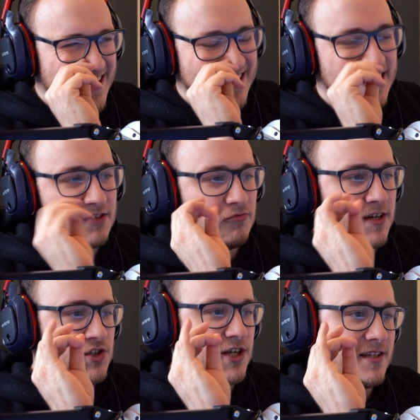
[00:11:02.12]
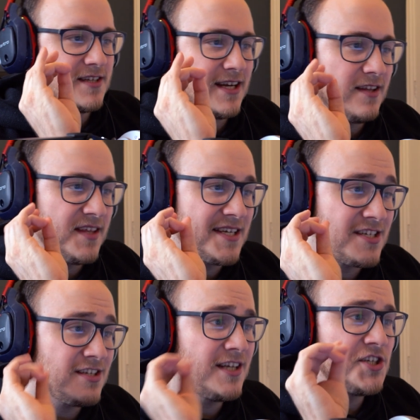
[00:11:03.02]
didn't get the right chance. And I think
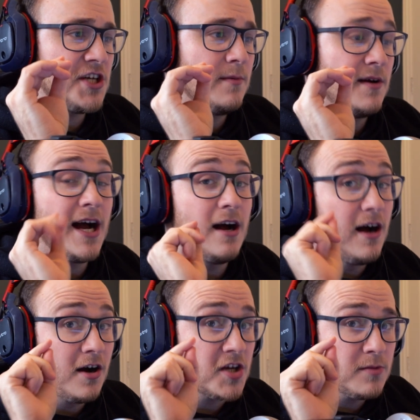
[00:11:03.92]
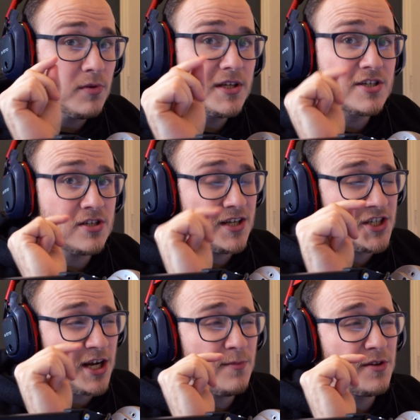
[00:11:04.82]
Sledgehammer, arguably
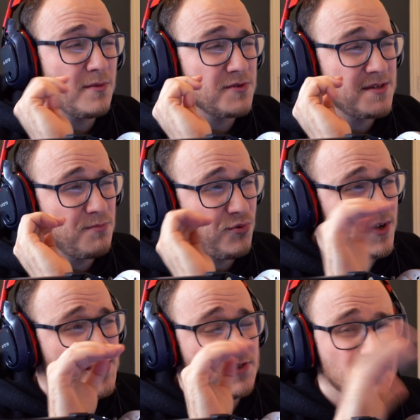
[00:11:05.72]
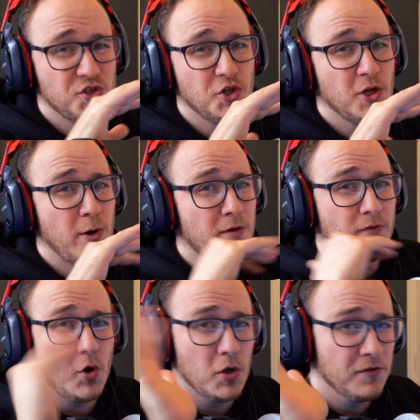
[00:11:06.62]
Sledgehammer are the most impressive studio
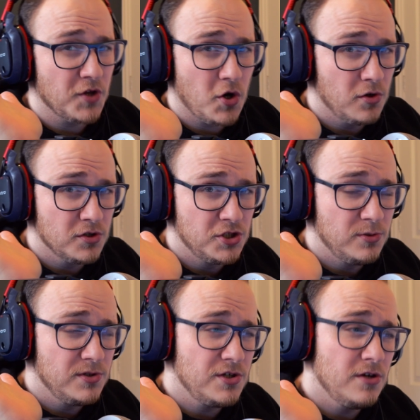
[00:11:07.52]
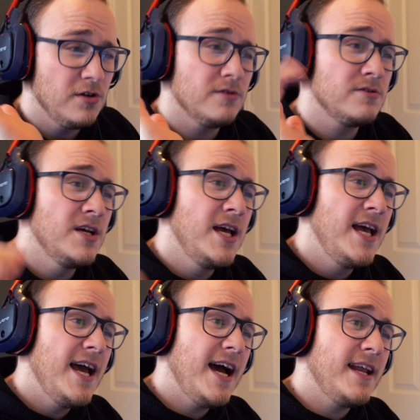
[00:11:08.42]
of all of the Call of Duty studios.
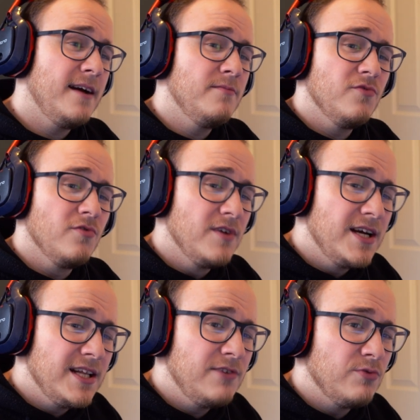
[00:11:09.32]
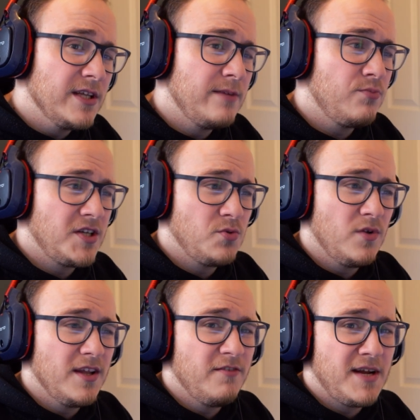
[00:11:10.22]
And I'm really, really impressed
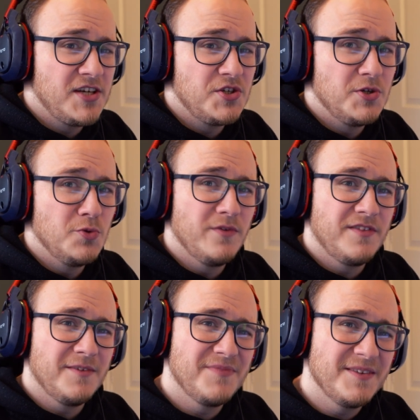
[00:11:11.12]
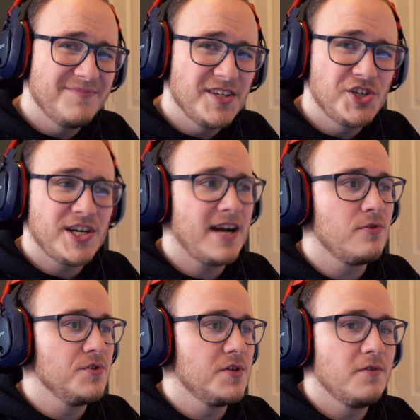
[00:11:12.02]
with what they've managed to do with the, the, the
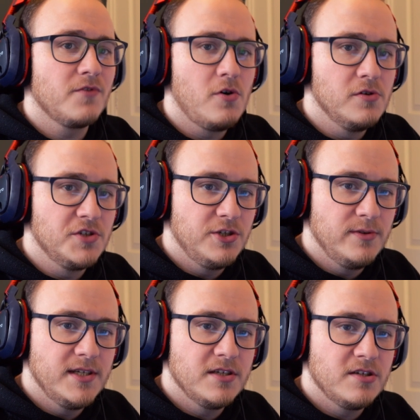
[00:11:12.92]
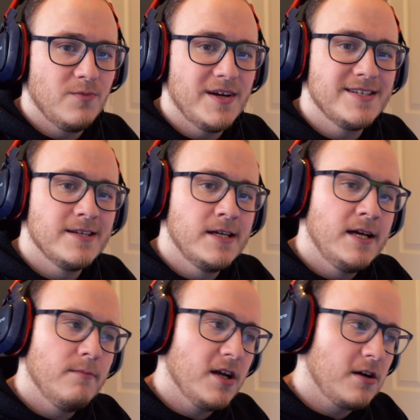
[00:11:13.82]
shackles on of Call of Duty in some ways.
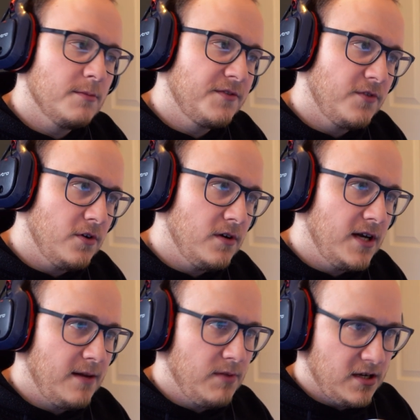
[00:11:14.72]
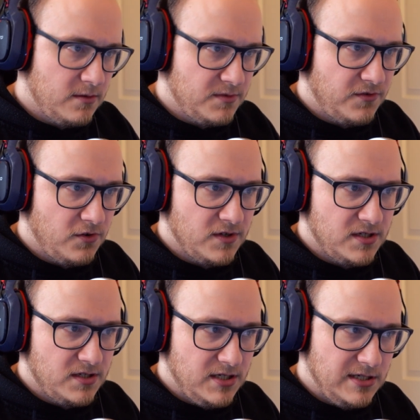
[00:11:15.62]
Black Ops 4, uh, Black Ops 4
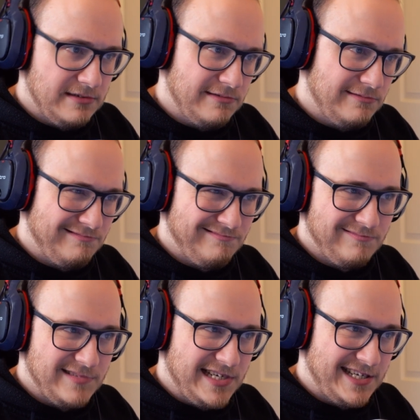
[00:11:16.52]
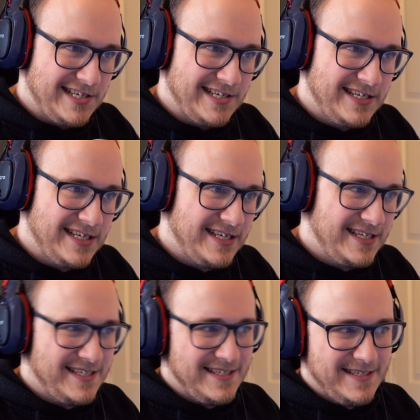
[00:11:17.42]
is, is oh, uh,
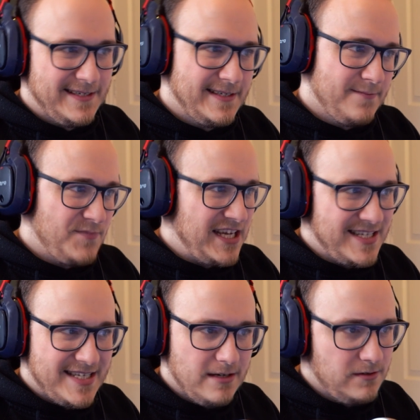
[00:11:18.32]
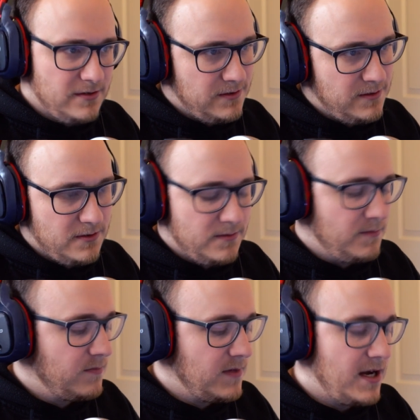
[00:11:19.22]
it's,
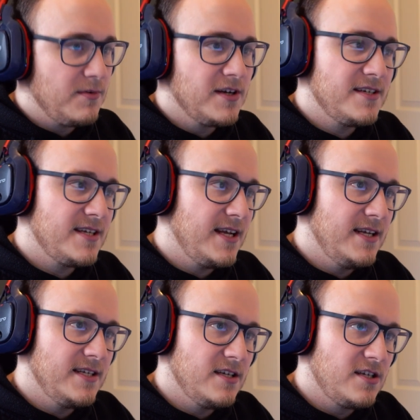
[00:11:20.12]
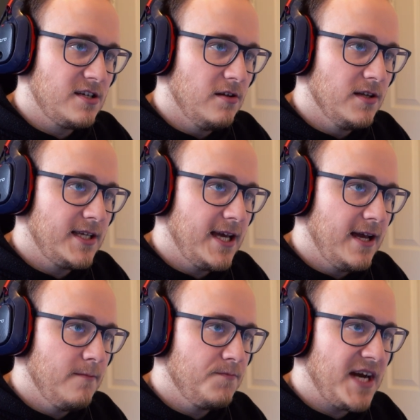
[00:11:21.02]
I'm going to say it's a solid
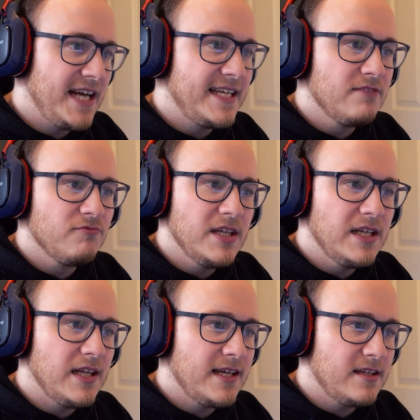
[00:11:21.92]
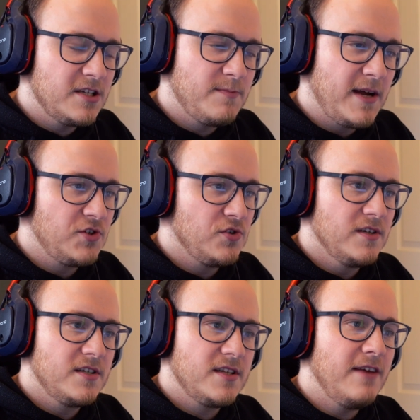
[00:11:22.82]
game. I didn't really like The
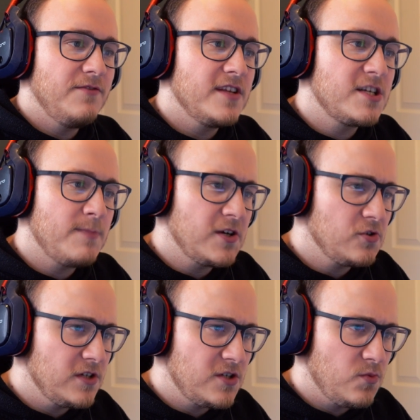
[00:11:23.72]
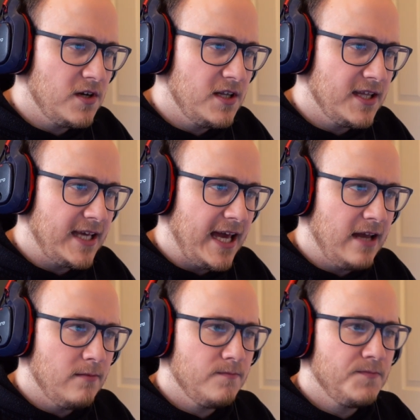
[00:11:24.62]
Specialist. If The Specialists weren't in the
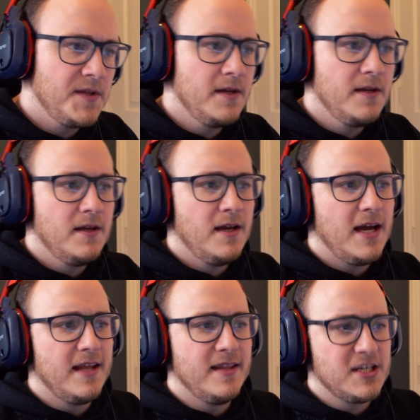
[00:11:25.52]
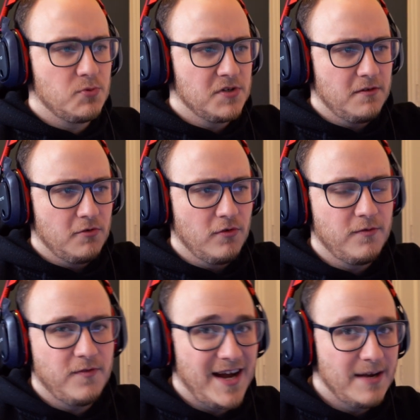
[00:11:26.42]
game, and this was a
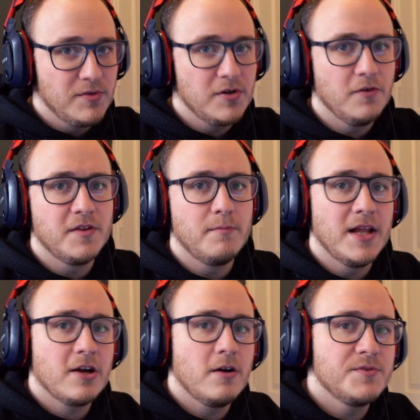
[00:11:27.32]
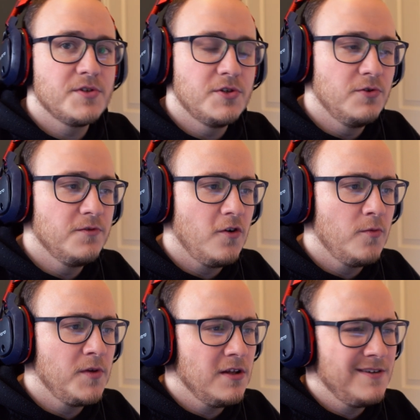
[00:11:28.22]
refinement of the Black Ops 2
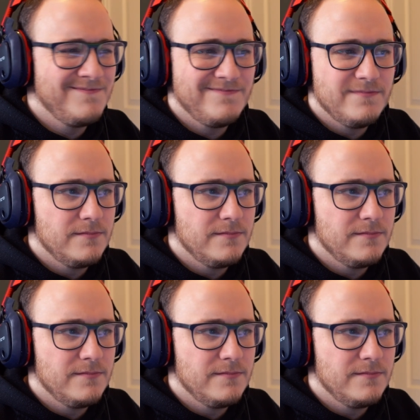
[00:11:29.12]
formula,